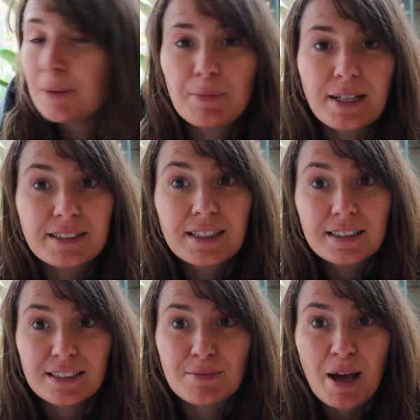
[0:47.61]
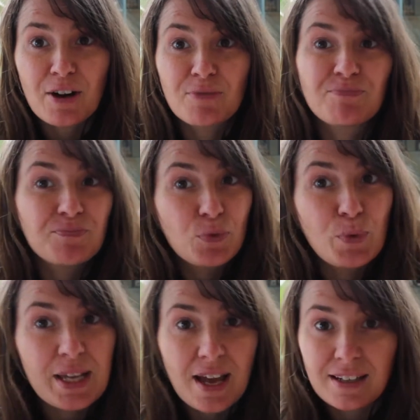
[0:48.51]
But doesn't matter.
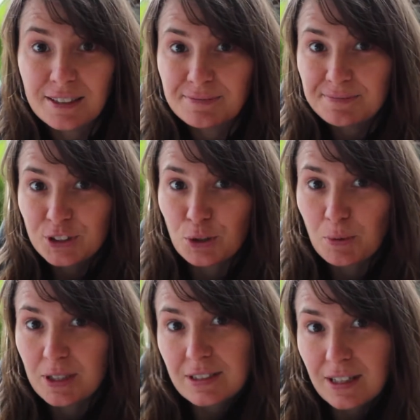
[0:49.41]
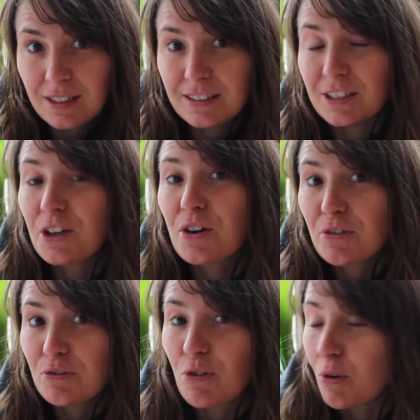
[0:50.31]
Weekend, super excited
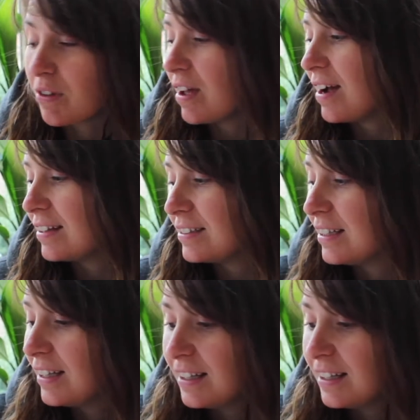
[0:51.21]
for that.